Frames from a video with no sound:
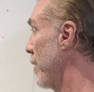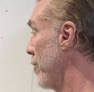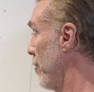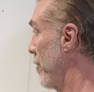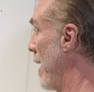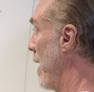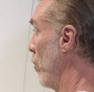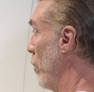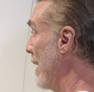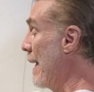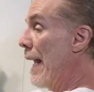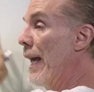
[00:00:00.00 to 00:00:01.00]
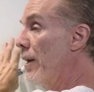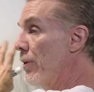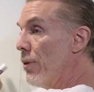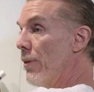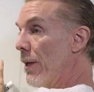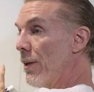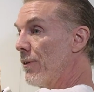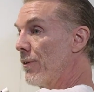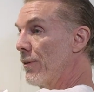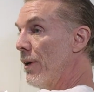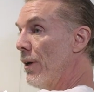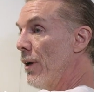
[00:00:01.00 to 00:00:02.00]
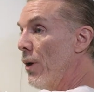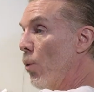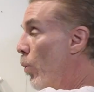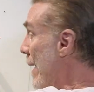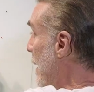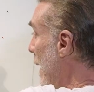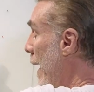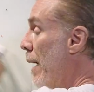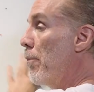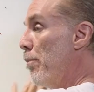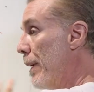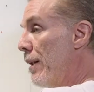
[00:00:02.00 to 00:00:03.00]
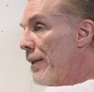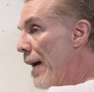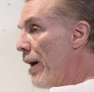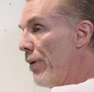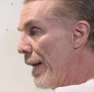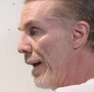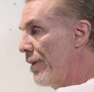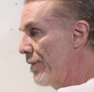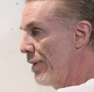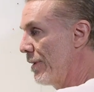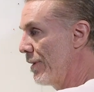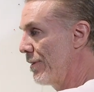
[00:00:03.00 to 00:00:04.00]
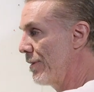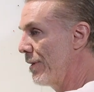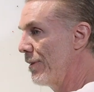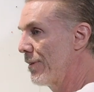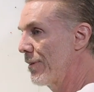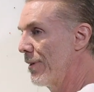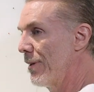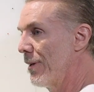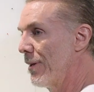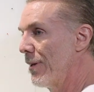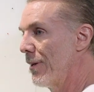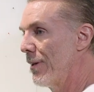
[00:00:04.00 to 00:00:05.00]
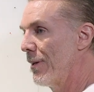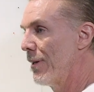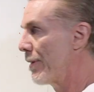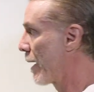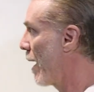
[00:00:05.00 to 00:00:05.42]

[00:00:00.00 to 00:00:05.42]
understand we can't do this. We can't build out S indices. The